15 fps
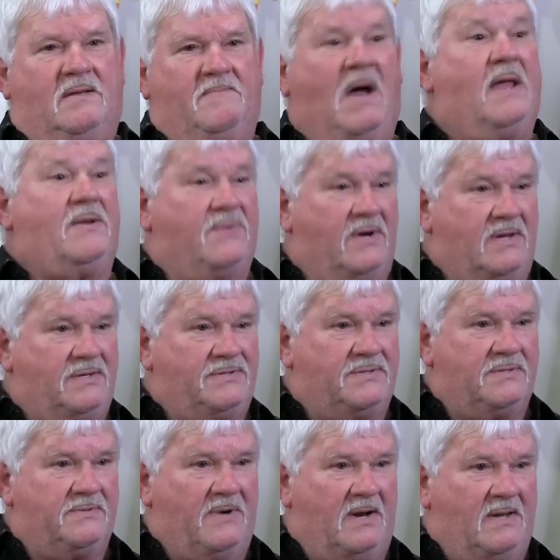Mike
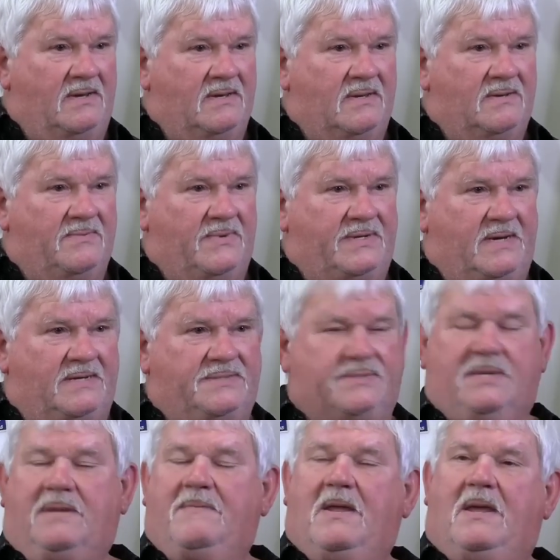Rich, right? His
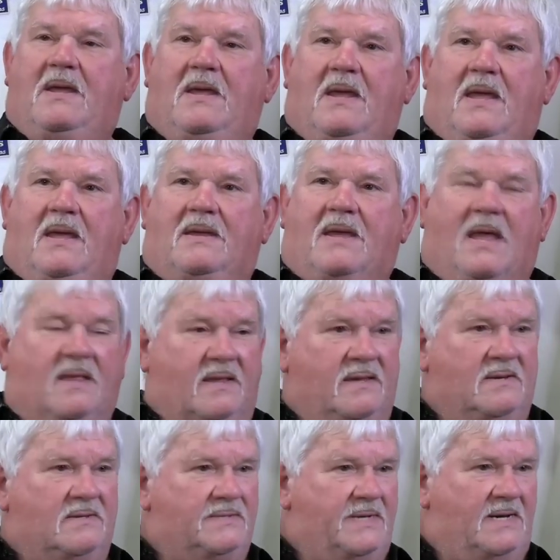name? Got
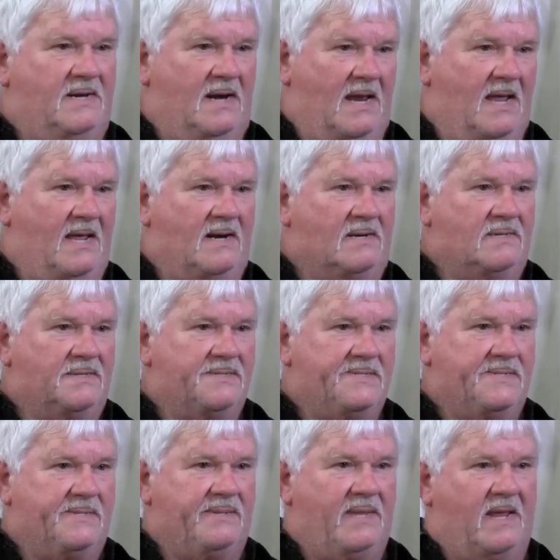killed at Atlanta.
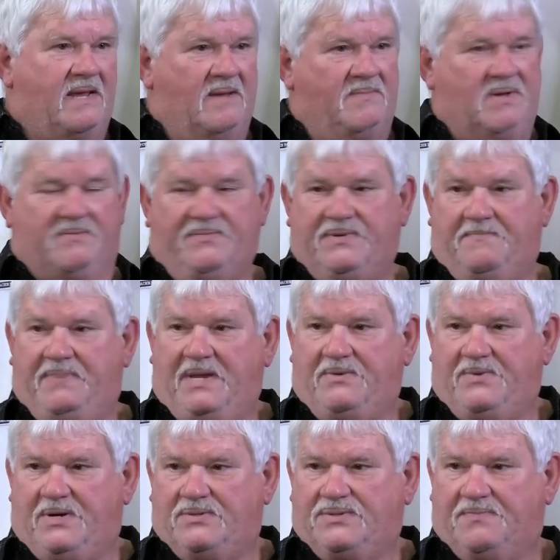They come up with
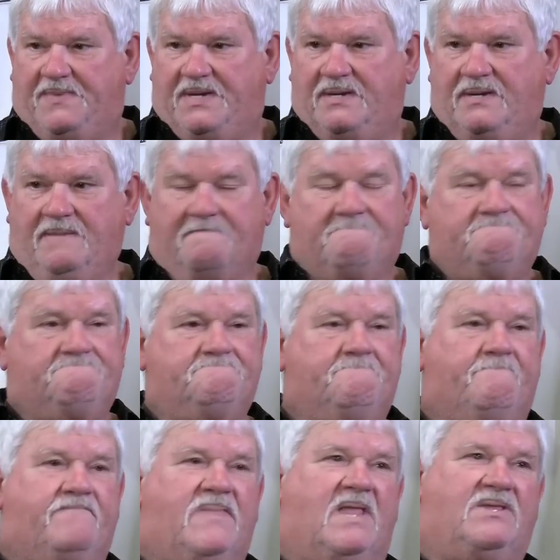pit road speed.
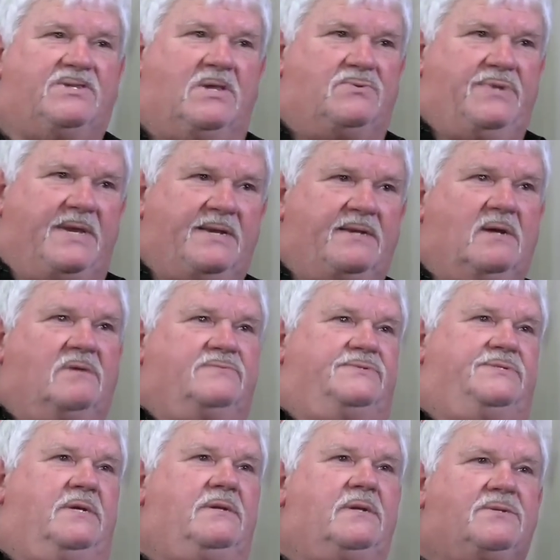So then all of a
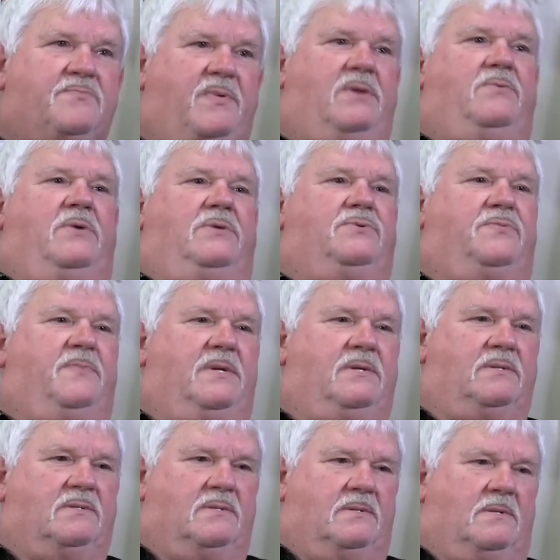sudden, it's pit road speed.
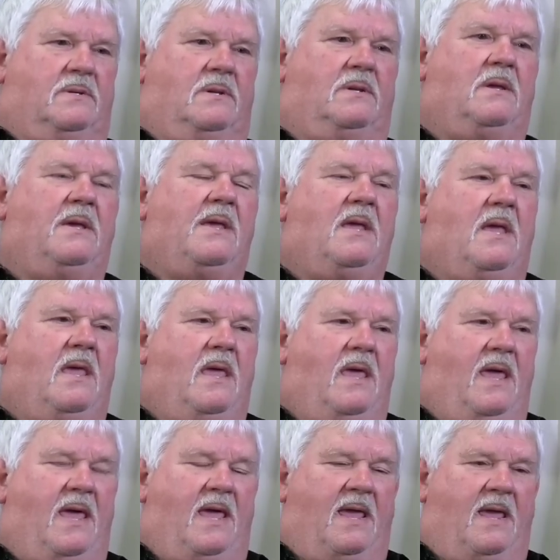
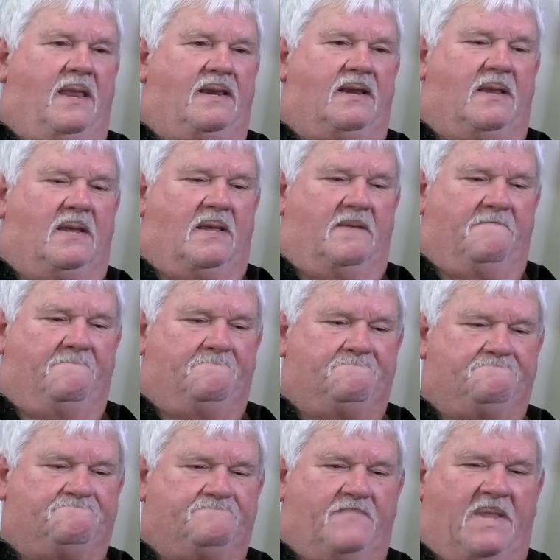And
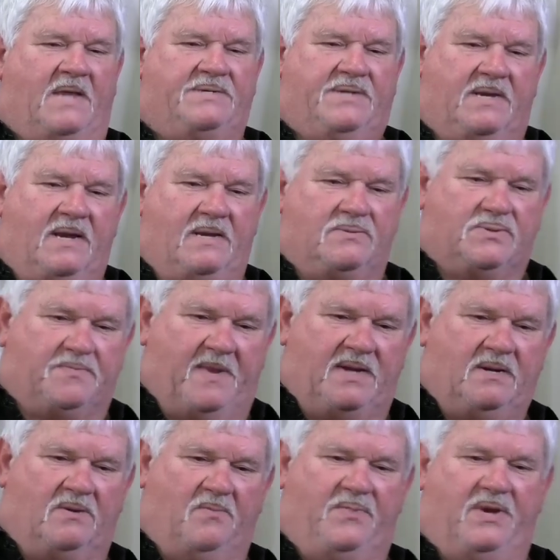they said he was
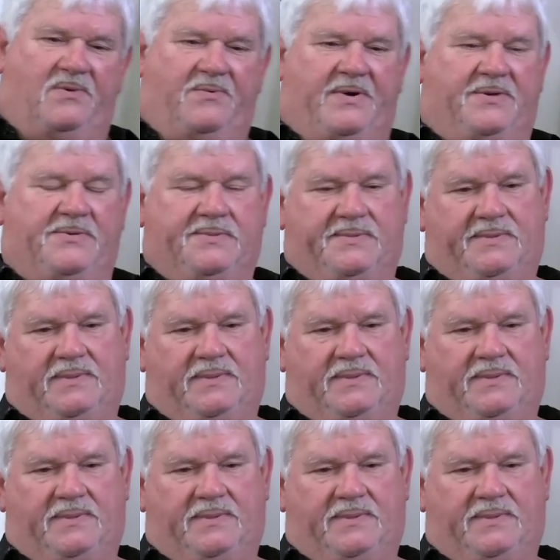speeding on pit road.